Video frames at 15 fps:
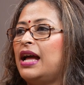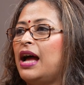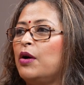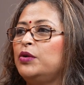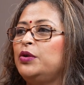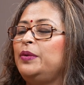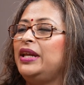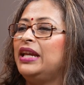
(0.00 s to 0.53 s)
how
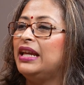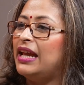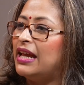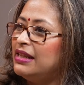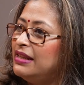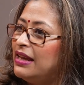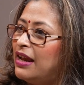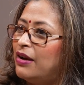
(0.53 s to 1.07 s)
do we
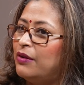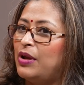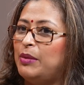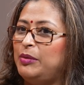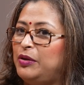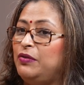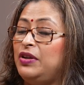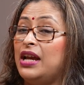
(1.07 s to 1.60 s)
get there? I
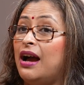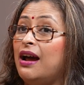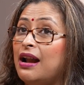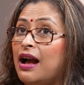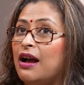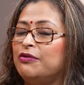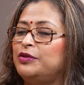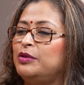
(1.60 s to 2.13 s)
mean, we are
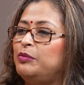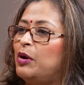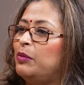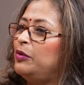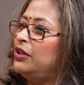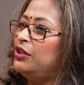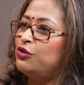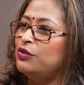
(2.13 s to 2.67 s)
half the
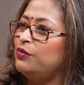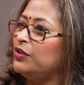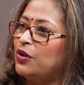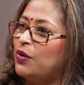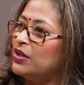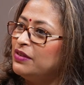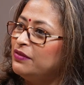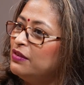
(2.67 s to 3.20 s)
population. We're
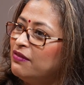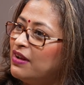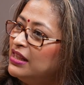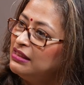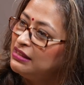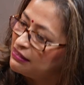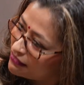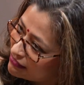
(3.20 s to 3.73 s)
not even
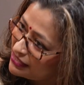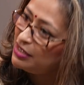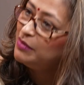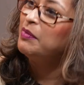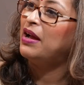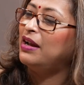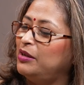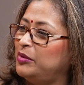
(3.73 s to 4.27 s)
1/3 in
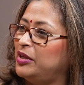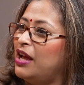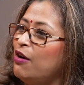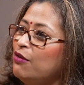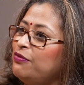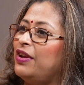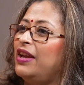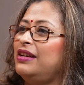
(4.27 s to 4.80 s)
parliament. How
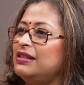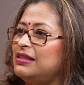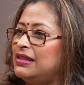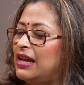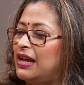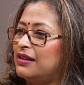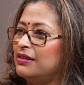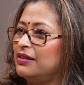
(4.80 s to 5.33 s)
fair is
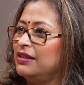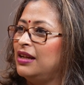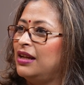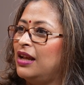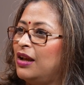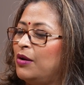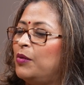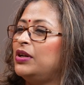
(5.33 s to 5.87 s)
that?
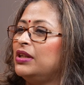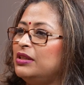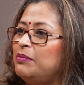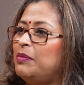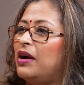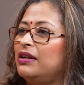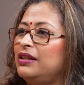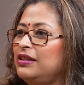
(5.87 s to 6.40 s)
What are the
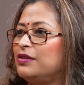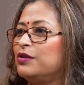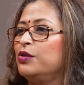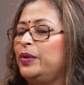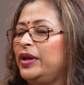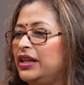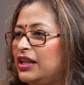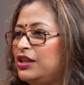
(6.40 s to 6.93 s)
parties
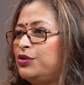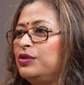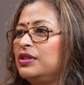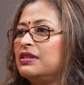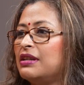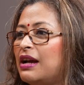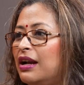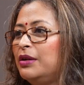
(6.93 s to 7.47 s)
doing? They should
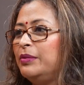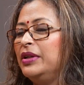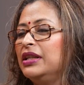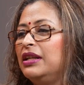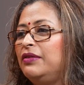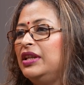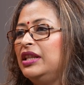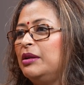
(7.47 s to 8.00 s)
start with
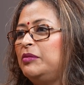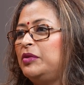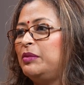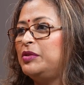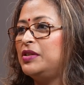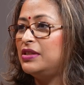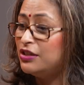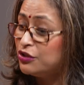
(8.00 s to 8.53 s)
giving them
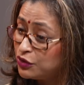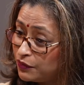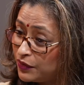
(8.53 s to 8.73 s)
representation